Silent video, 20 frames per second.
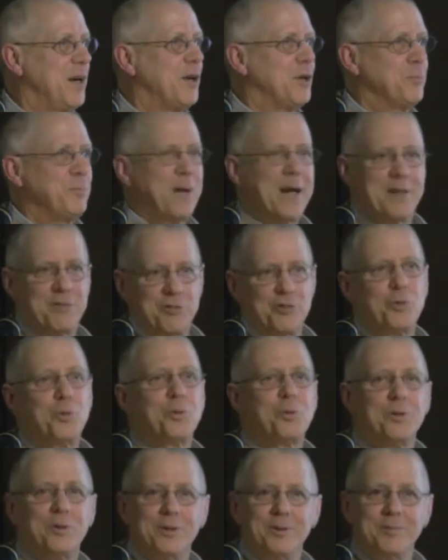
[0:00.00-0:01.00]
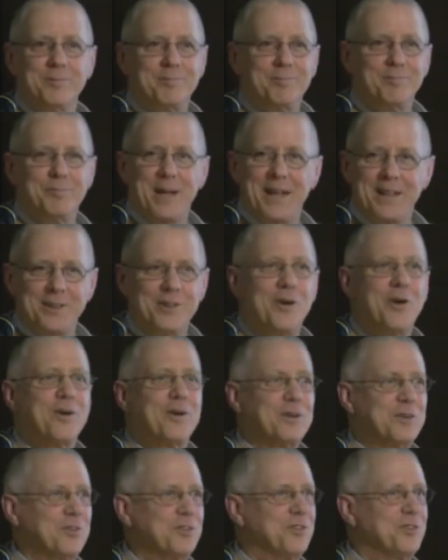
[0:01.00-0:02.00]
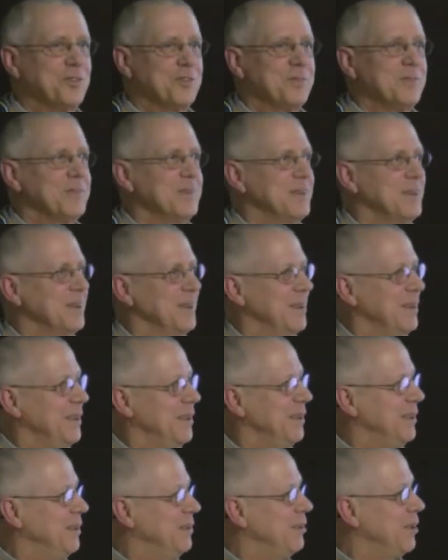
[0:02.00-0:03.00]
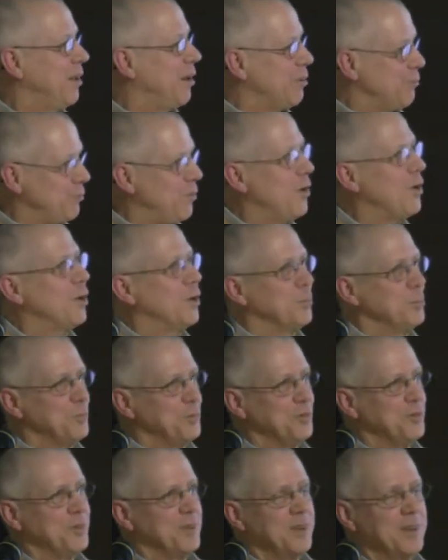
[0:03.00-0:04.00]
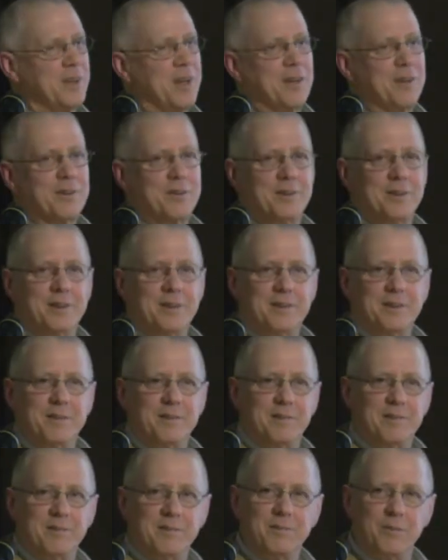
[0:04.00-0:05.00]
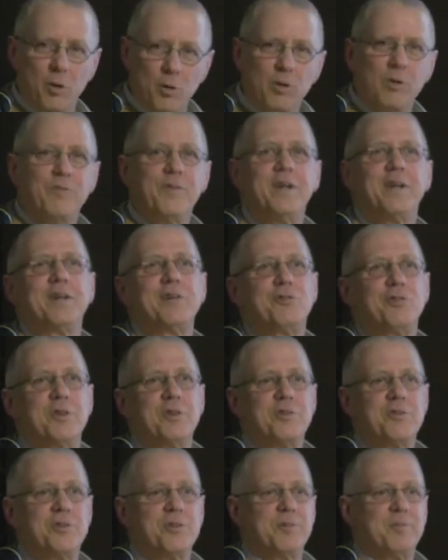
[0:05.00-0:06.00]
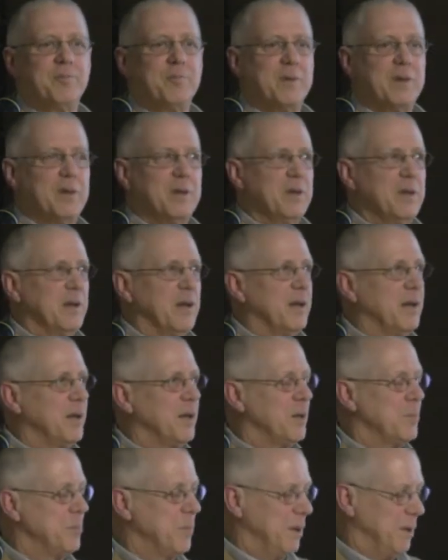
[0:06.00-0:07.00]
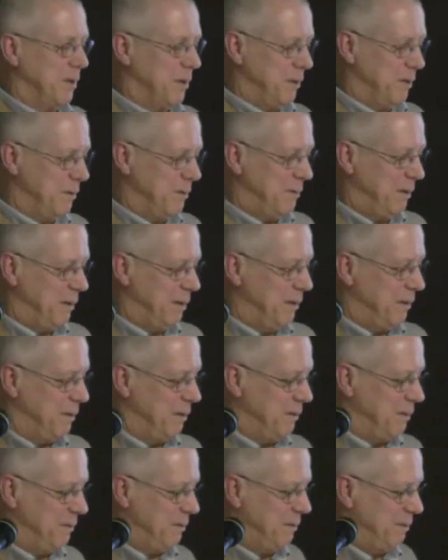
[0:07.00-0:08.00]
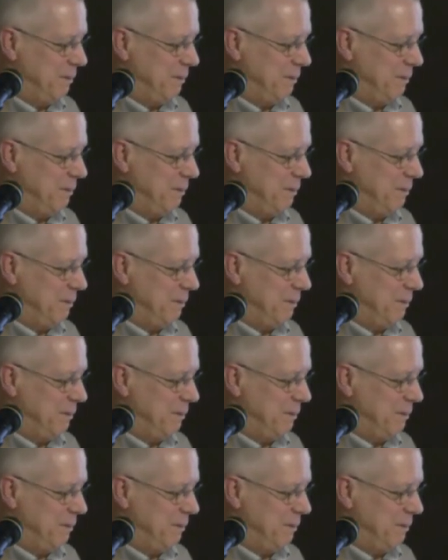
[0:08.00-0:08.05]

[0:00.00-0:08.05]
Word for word: our pastoral backyards in our farms, in our local villages. Um, uh, uh,